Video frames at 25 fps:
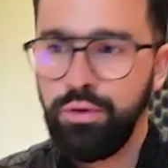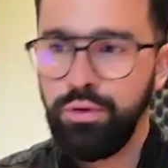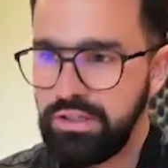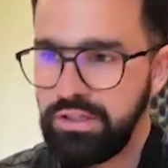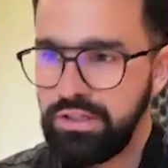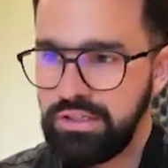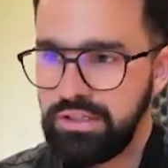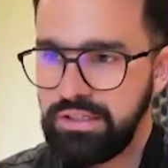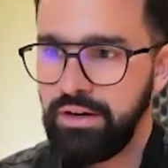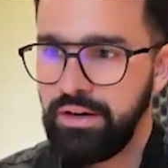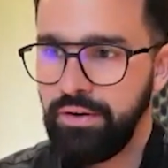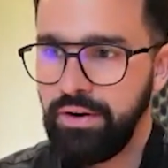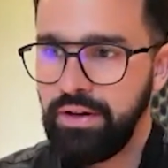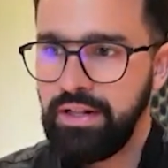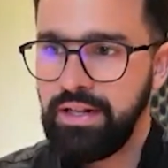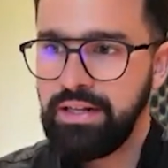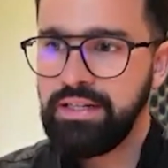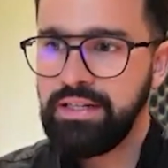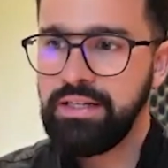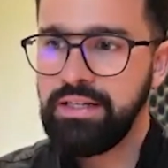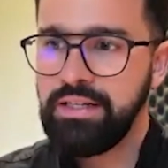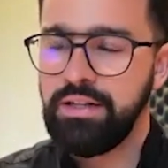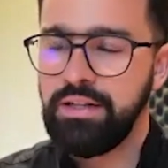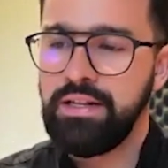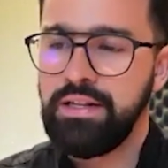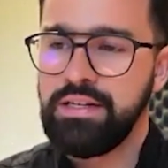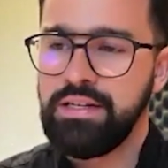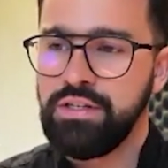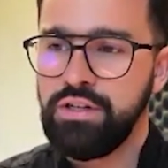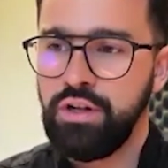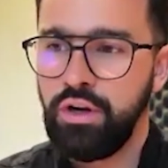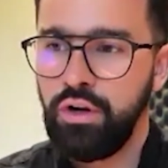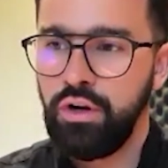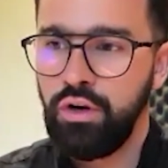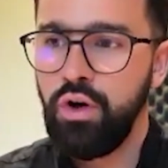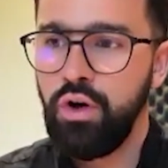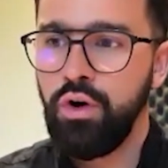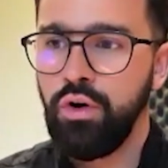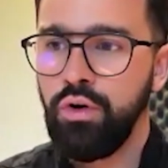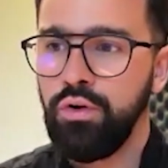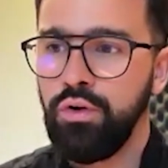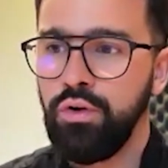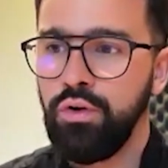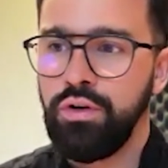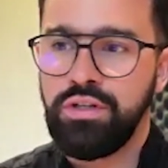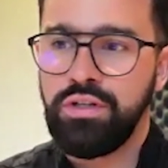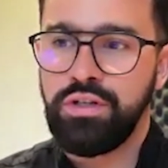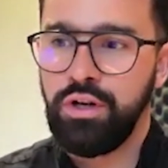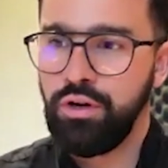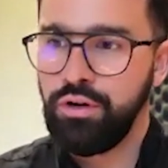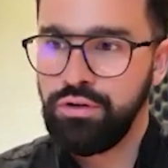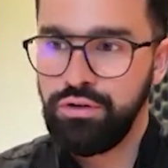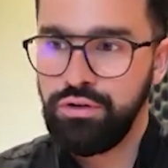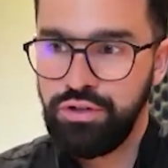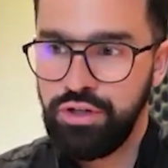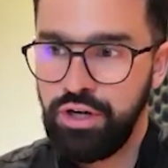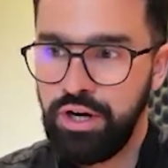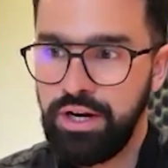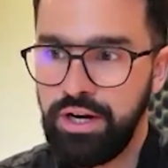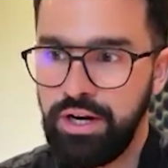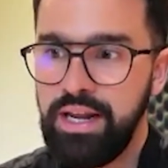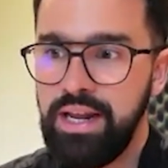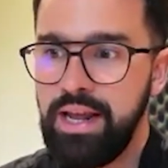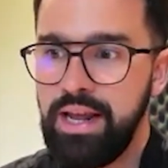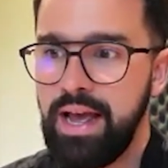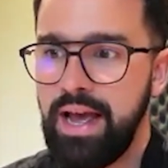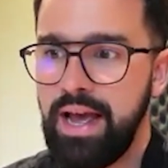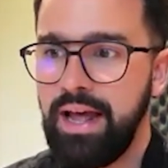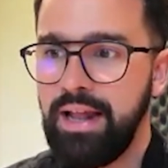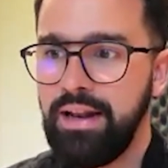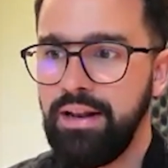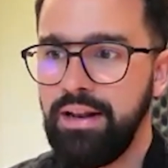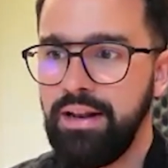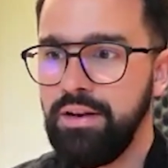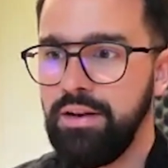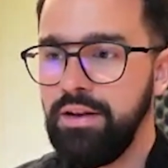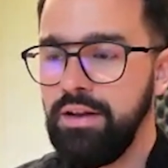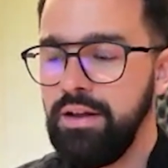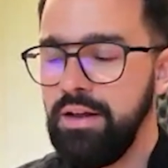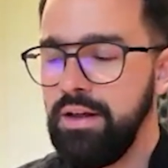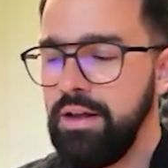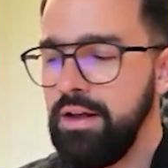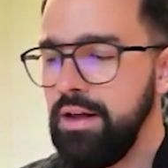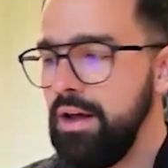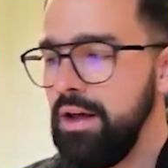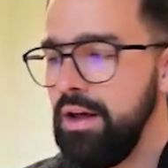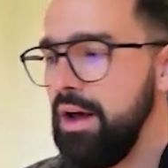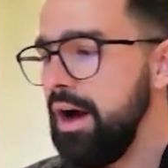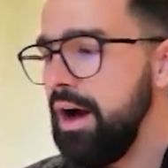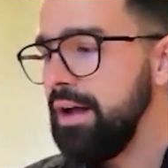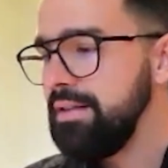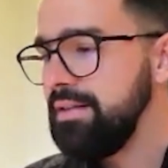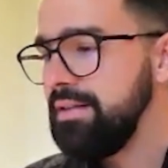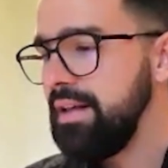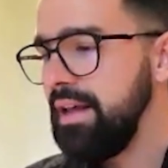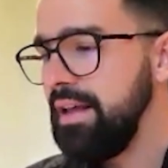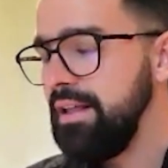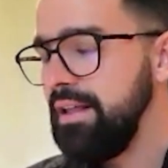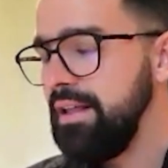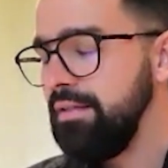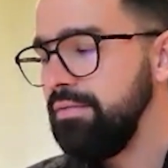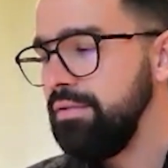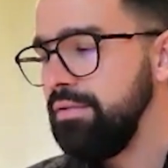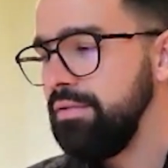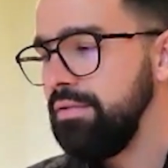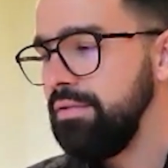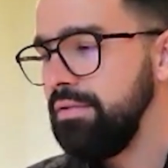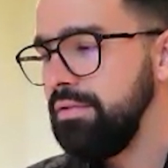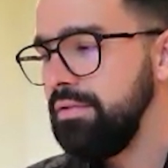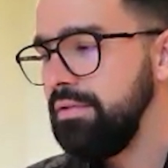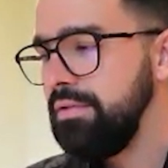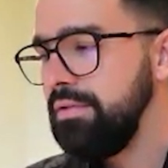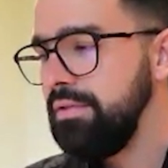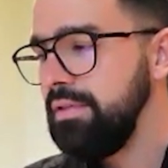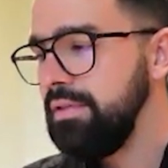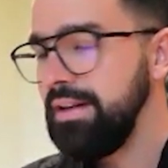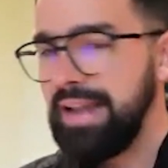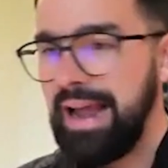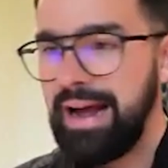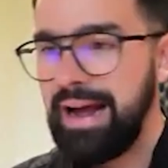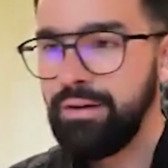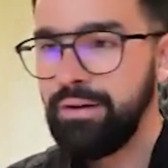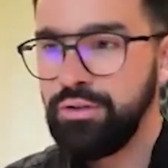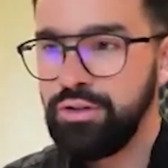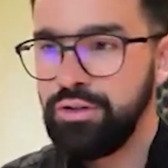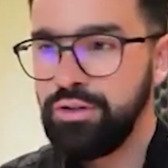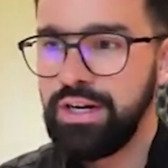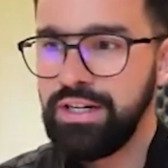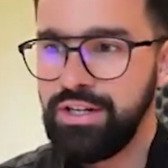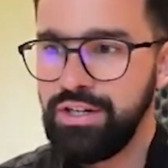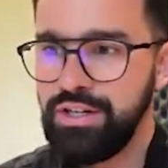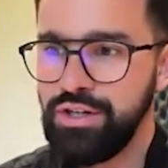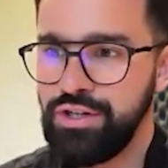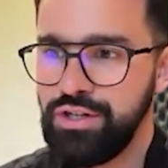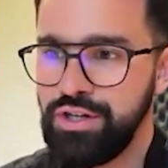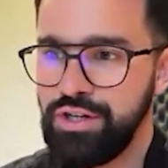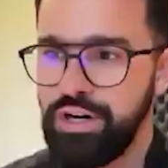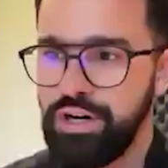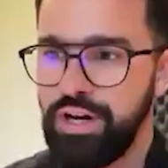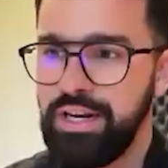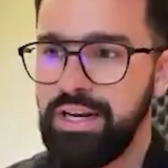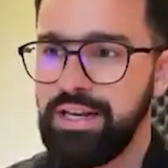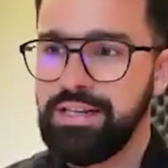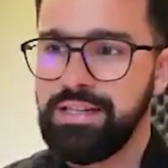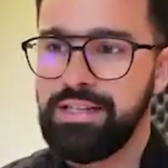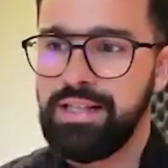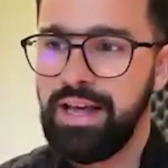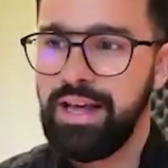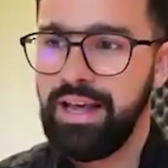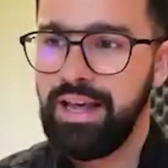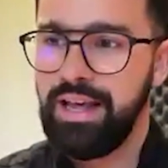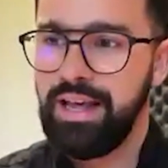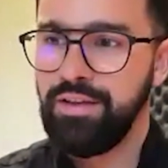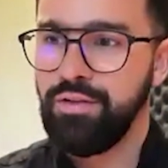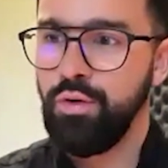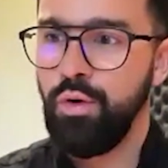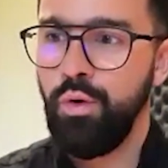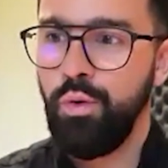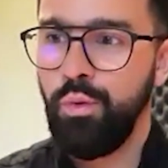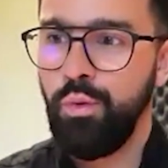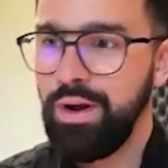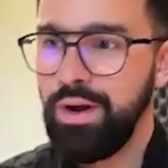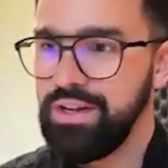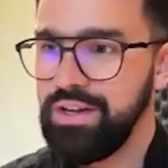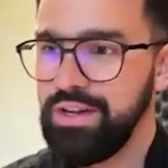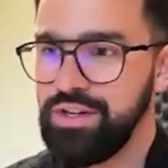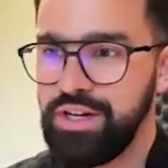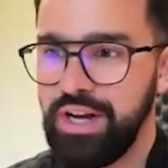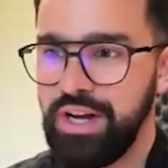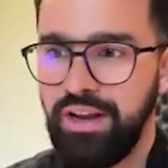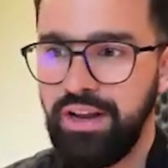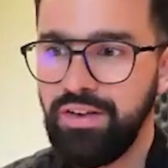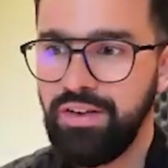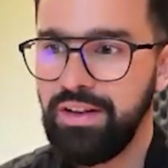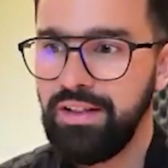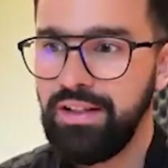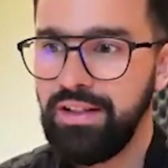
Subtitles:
consider it. This is a long journey, and I'd say the downside to the journey is that it's always changing.